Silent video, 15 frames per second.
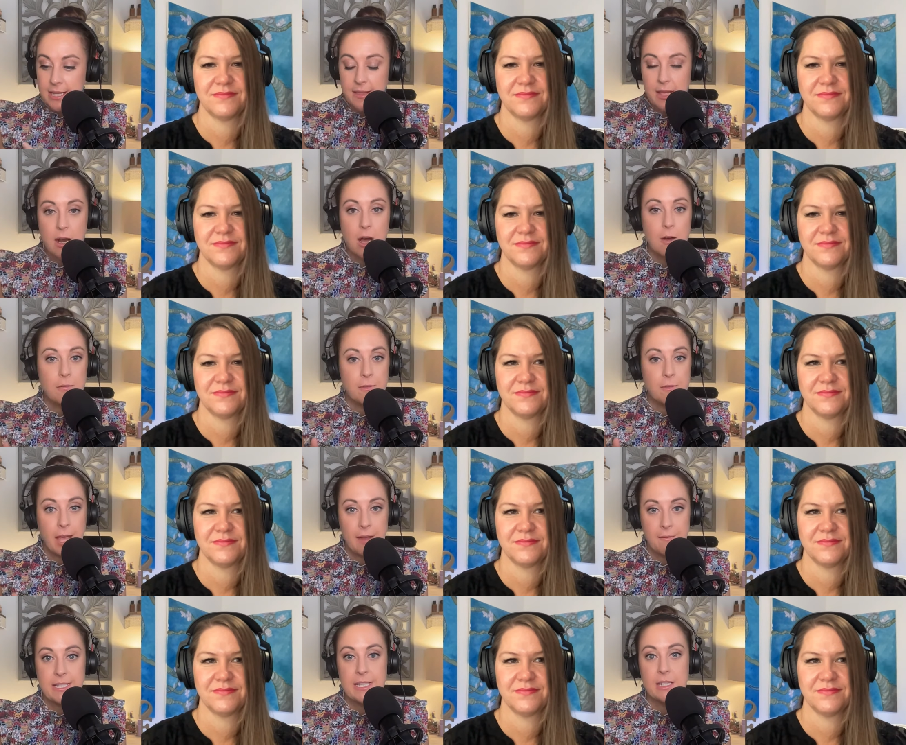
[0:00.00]
Speaker 1: that off
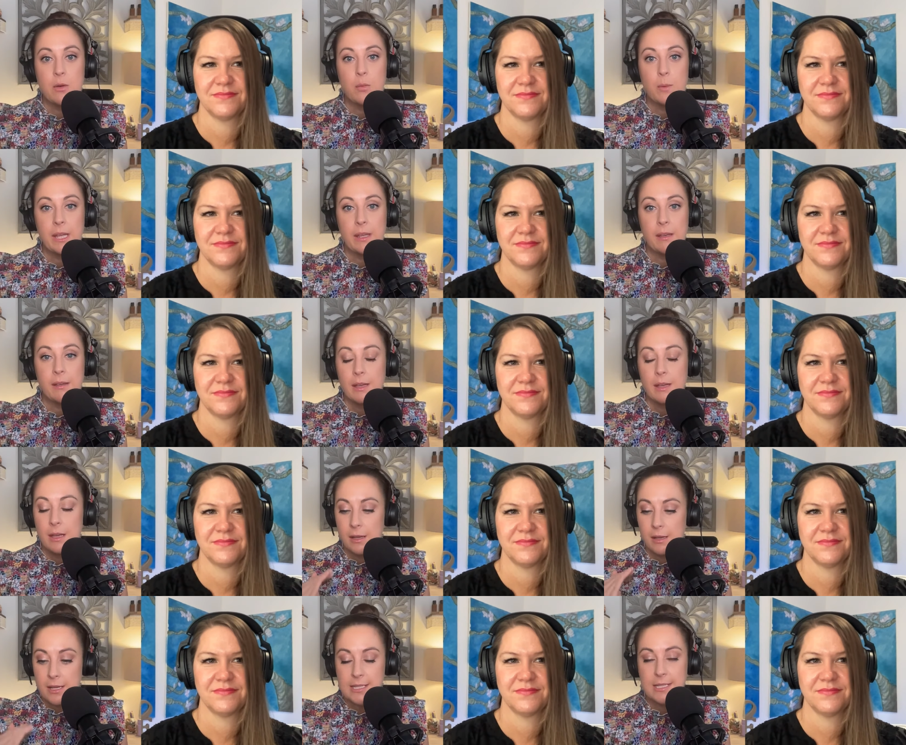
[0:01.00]
every single week
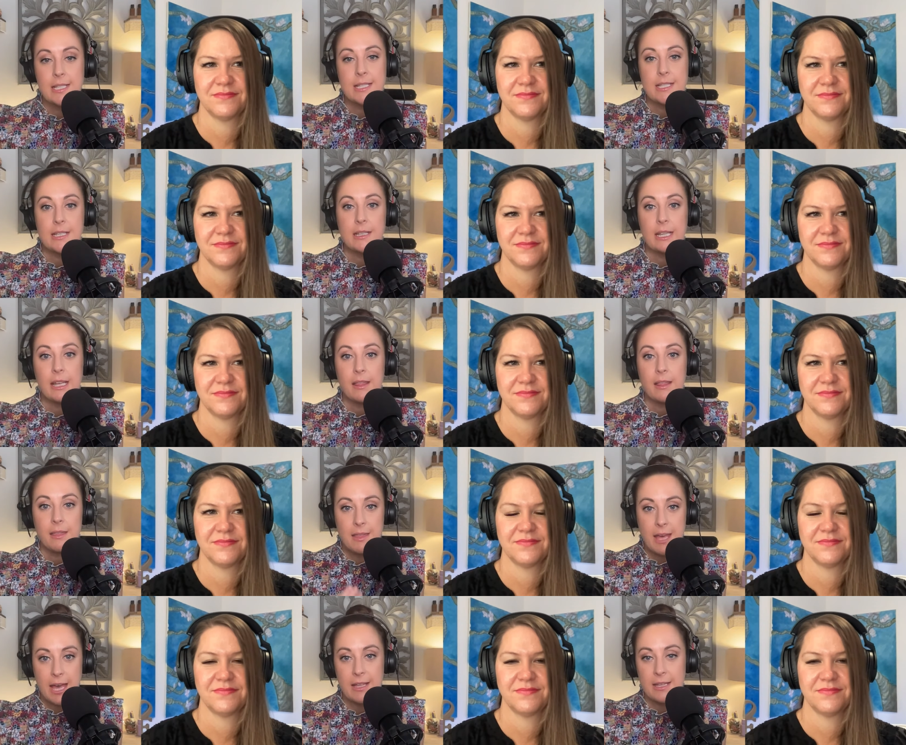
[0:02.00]
consistently.
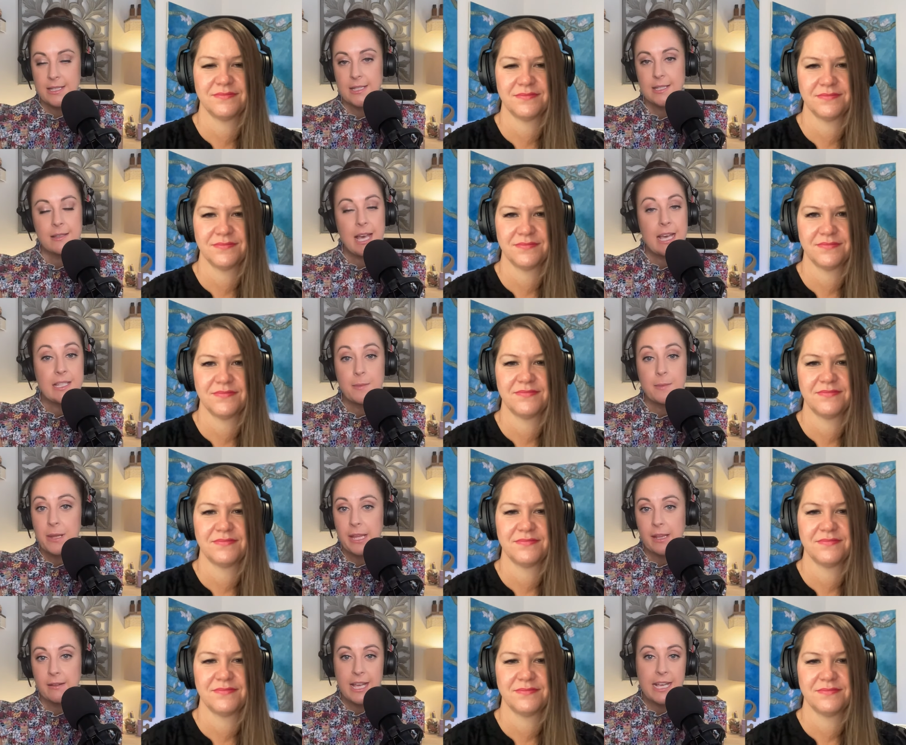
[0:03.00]
That is that's the
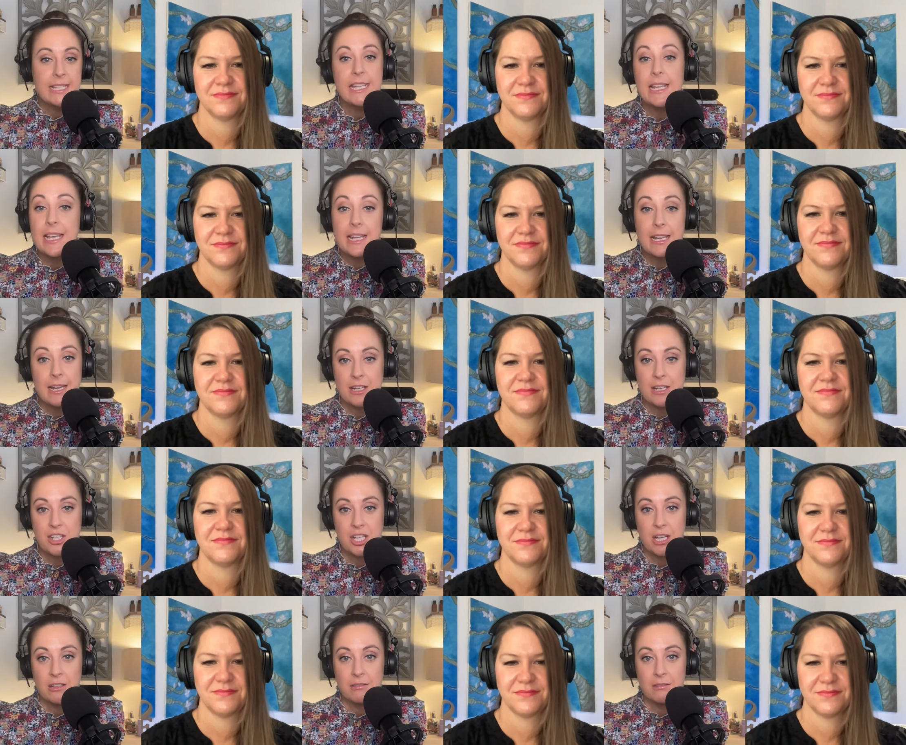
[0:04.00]
plan. That's it in a
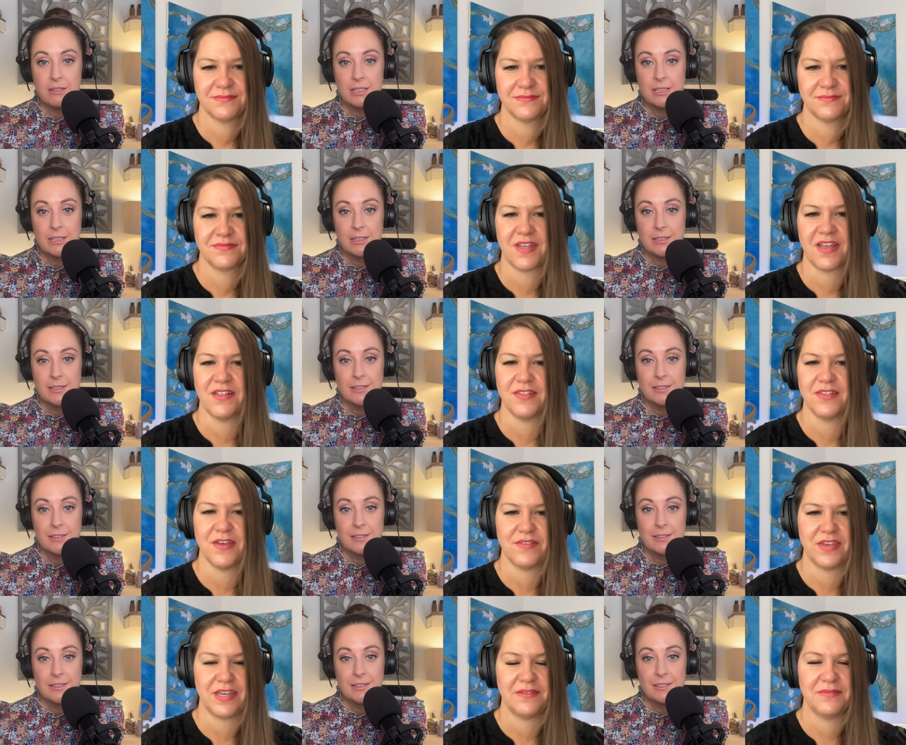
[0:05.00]
nutshell.
Speaker 2: I love
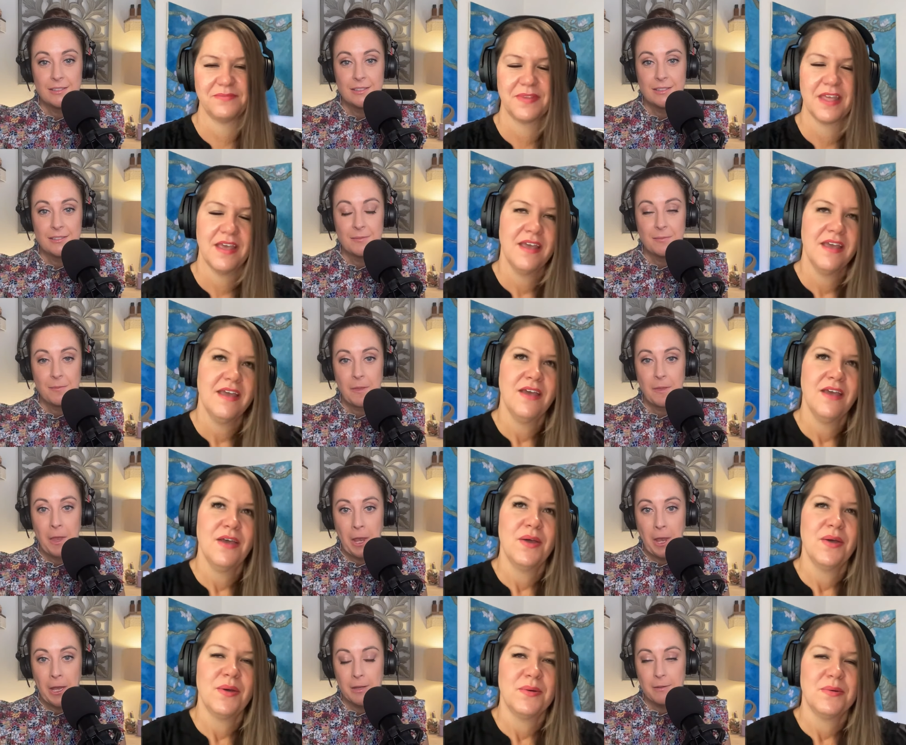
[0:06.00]
it.
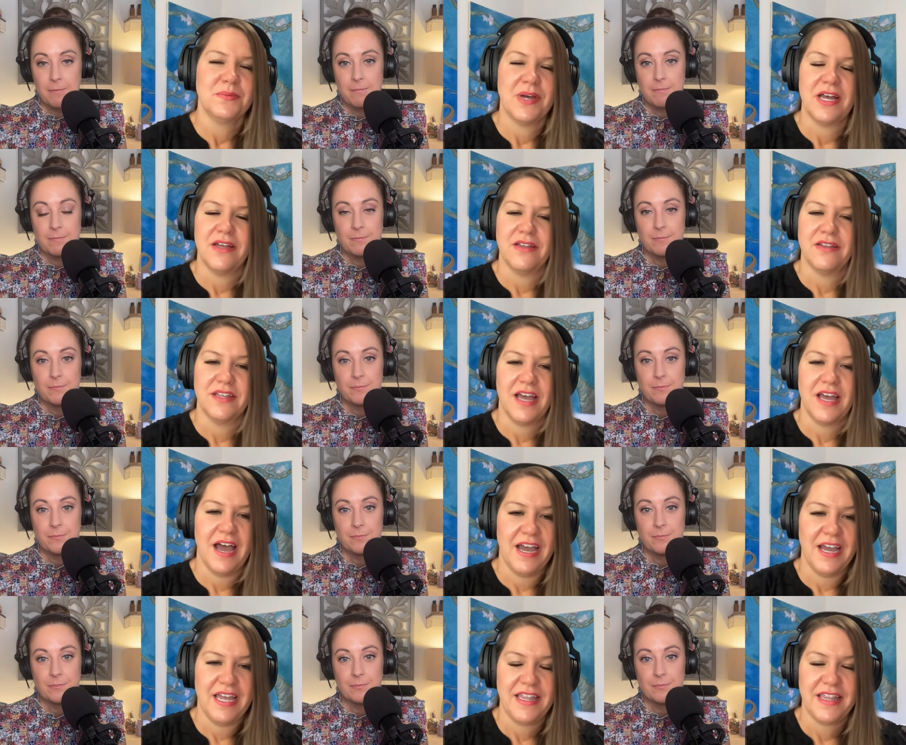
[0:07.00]
Well,
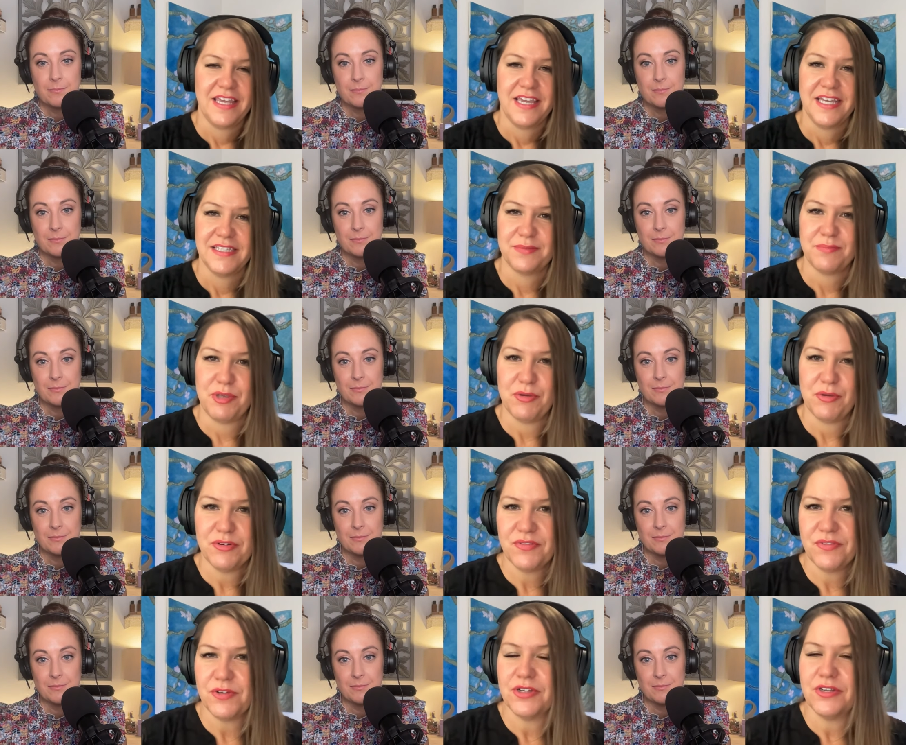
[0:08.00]
I think it's
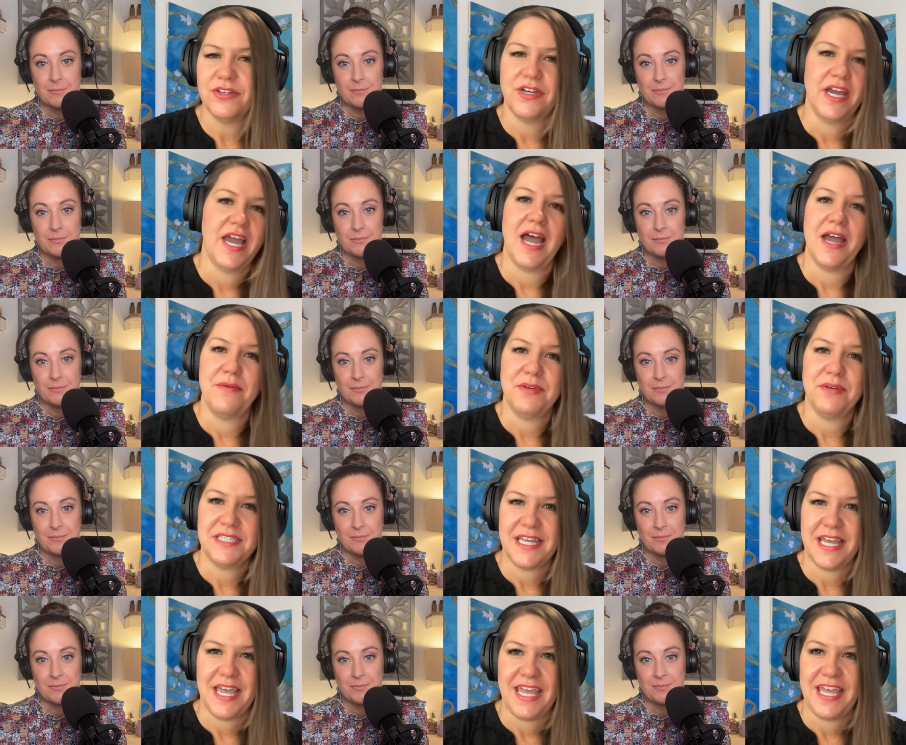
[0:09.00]
beautiful. I would
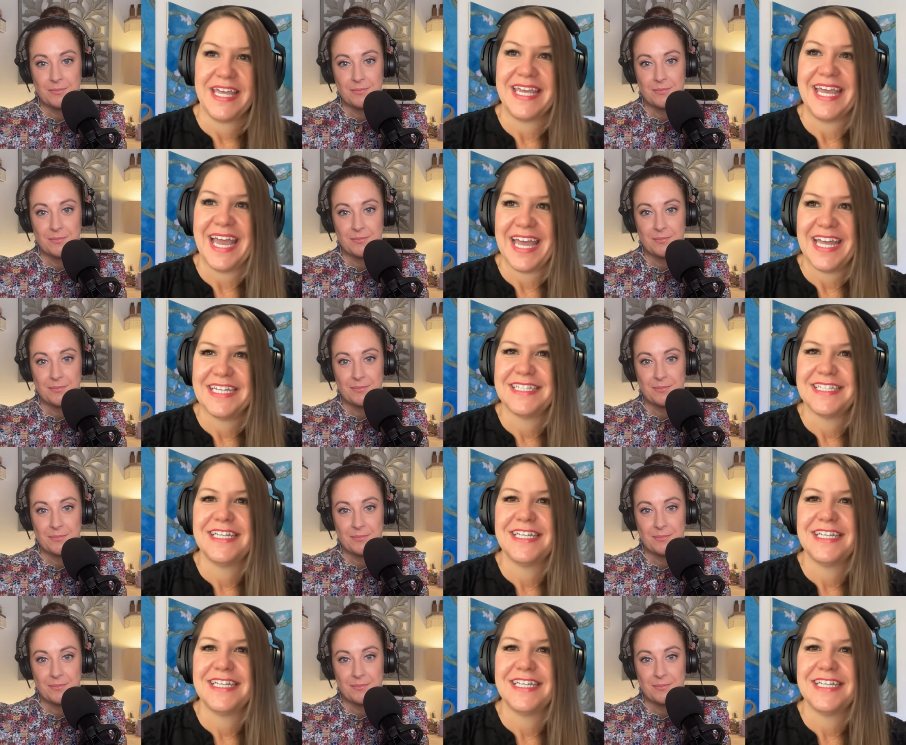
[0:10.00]
say get